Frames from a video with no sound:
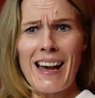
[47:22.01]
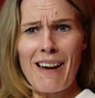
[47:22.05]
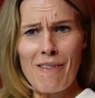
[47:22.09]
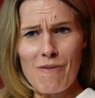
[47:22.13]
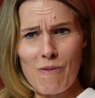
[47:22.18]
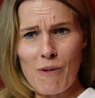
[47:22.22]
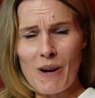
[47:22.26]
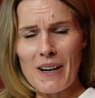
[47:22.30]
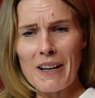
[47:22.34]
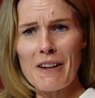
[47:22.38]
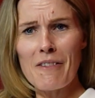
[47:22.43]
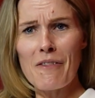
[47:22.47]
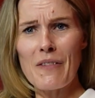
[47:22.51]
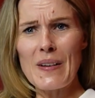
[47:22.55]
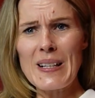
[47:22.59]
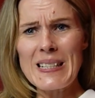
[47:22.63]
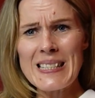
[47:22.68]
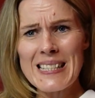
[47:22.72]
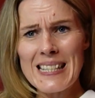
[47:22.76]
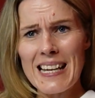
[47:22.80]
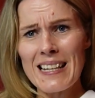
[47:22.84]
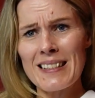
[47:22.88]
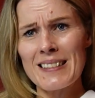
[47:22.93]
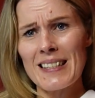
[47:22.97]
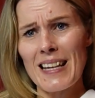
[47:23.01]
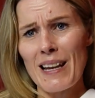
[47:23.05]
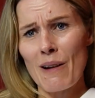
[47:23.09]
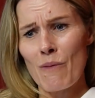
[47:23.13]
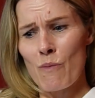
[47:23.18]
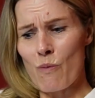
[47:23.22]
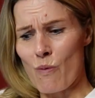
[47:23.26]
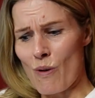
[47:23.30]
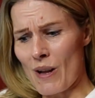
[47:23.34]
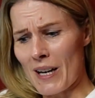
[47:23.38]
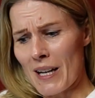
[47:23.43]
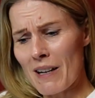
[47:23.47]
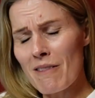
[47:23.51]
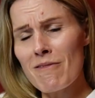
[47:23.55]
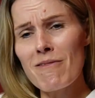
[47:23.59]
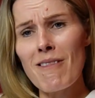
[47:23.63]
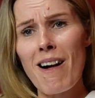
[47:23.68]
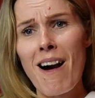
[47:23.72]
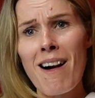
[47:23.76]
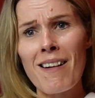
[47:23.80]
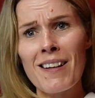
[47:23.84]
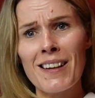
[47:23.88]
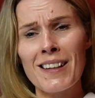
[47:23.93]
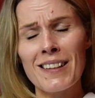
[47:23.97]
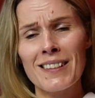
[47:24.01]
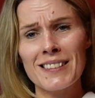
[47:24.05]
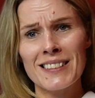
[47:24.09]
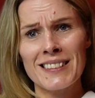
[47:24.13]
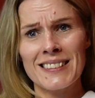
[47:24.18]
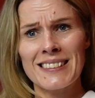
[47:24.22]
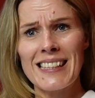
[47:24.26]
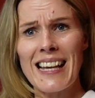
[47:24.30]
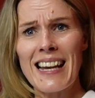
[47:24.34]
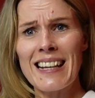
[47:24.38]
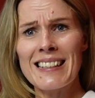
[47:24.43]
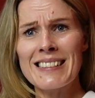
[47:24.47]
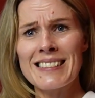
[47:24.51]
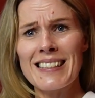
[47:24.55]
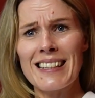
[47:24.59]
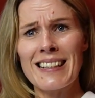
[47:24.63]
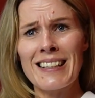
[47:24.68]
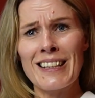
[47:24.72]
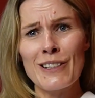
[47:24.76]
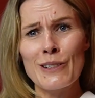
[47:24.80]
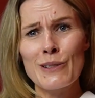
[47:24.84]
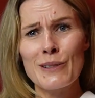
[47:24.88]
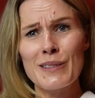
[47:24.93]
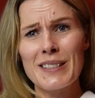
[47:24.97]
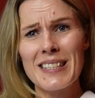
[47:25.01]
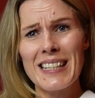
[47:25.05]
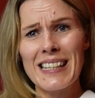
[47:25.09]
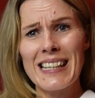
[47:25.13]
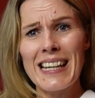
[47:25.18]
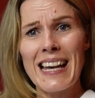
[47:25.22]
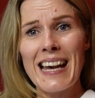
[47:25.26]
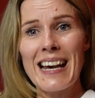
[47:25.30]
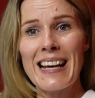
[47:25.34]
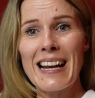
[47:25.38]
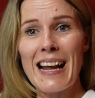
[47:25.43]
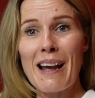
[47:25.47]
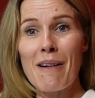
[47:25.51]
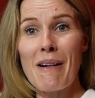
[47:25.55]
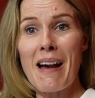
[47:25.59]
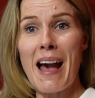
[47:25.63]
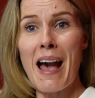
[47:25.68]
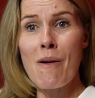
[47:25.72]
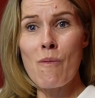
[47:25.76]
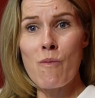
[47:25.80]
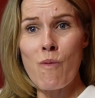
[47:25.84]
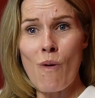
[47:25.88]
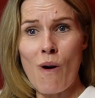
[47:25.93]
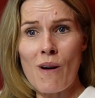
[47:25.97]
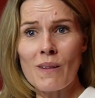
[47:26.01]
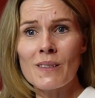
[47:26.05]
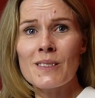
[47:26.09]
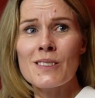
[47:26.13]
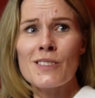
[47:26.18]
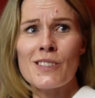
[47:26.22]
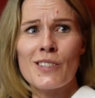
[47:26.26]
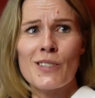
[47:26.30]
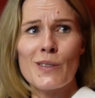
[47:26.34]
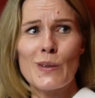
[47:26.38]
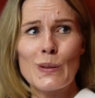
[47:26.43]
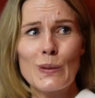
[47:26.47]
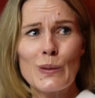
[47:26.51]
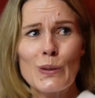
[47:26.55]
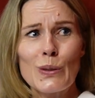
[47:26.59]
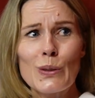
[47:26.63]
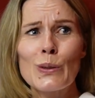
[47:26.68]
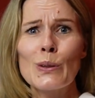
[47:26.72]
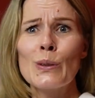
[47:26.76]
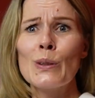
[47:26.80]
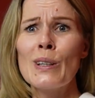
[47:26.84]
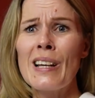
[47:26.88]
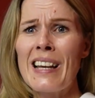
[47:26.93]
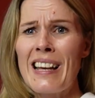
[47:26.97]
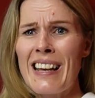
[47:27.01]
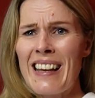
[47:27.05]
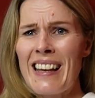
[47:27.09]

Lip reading: I want to feel sexy. I want to rock sexy clothes again. I want to...